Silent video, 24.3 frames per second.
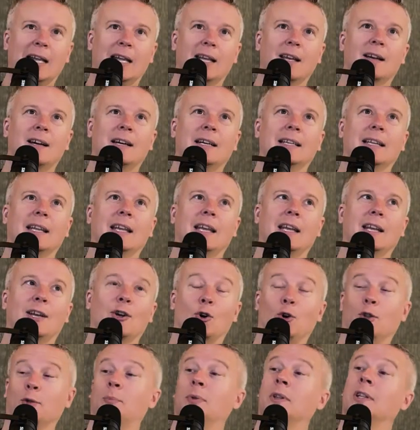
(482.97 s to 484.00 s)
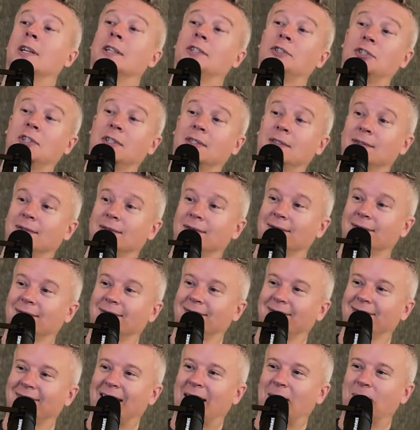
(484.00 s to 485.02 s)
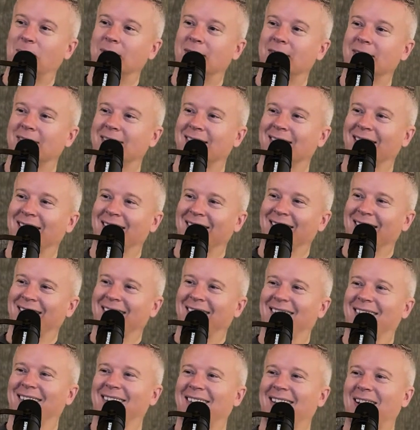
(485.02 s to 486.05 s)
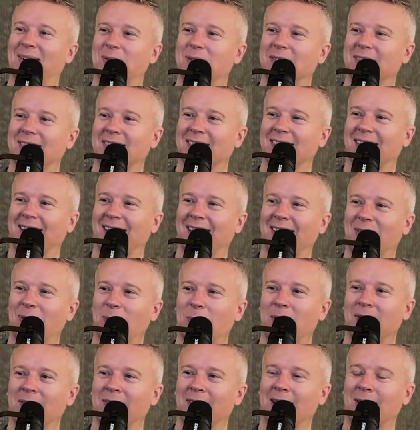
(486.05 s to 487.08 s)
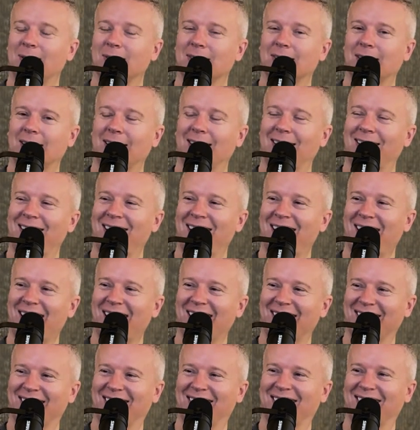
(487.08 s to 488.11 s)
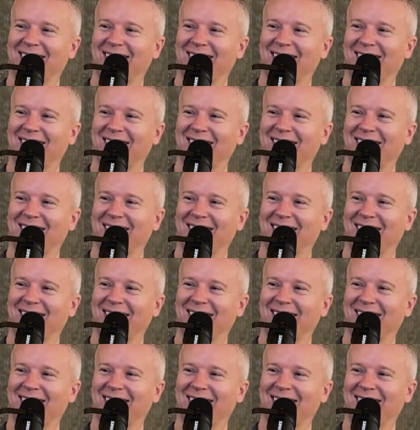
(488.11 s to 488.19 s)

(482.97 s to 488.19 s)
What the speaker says: got a cold plunge. That was the one that I was like, yes.